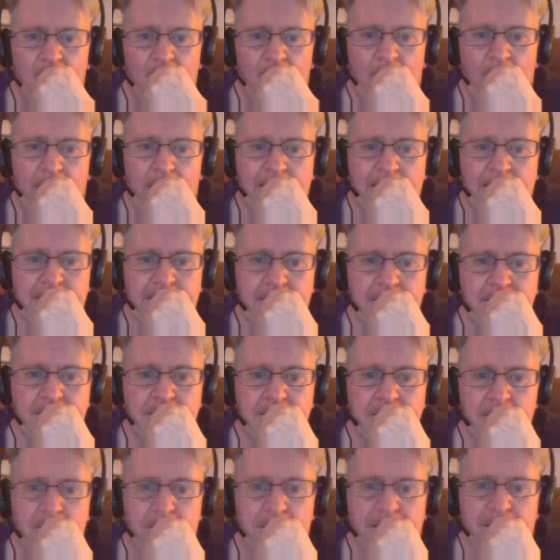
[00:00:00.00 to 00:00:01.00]
on until you
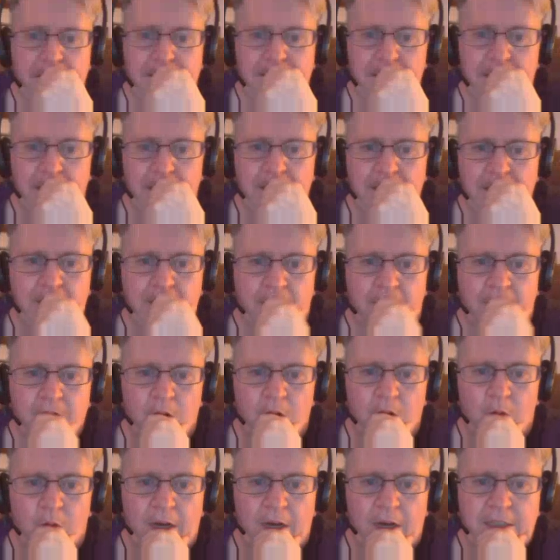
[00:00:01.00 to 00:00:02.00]
see the passage that leads off
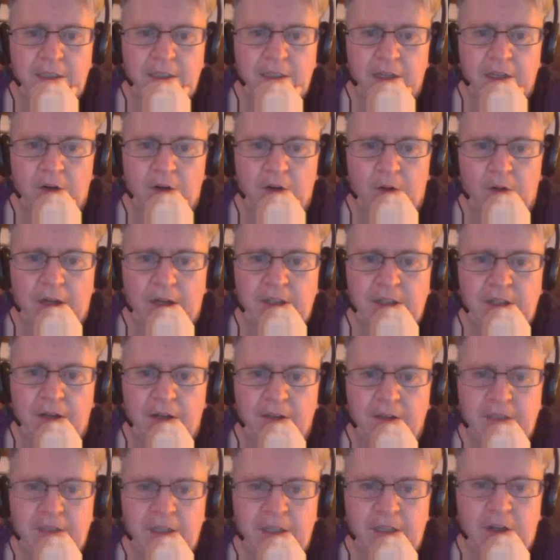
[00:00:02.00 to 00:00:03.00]
to the west, the direction
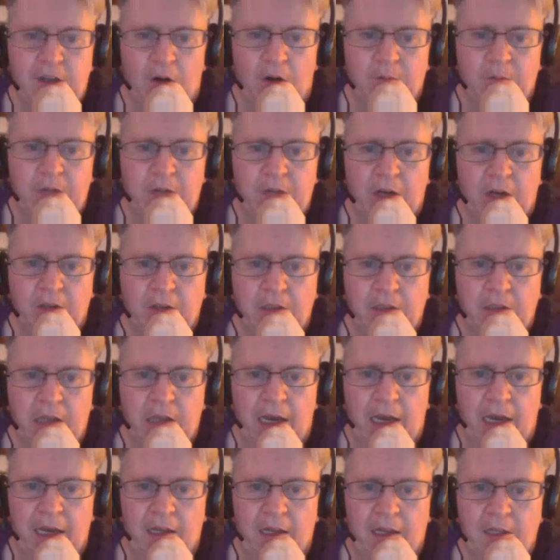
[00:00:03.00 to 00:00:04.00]
of the Zhentarim tunnels
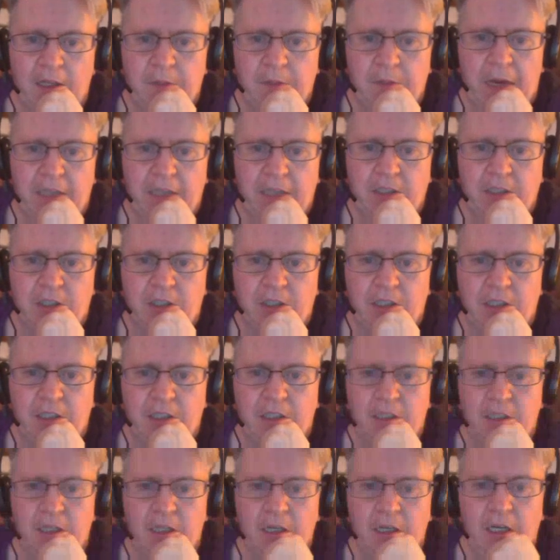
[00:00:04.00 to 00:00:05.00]
lie in. This passage
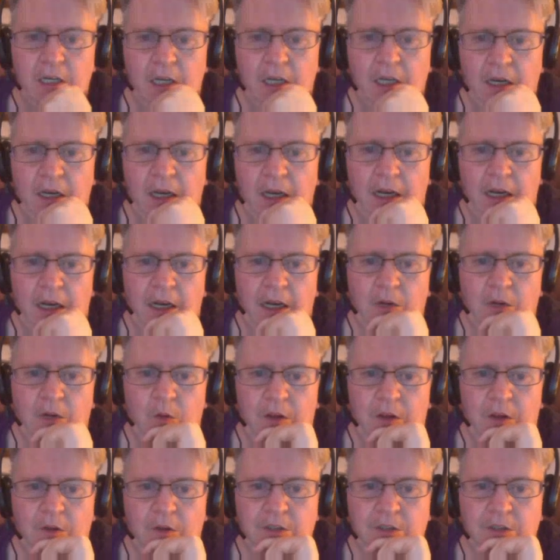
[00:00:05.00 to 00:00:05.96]
could connect with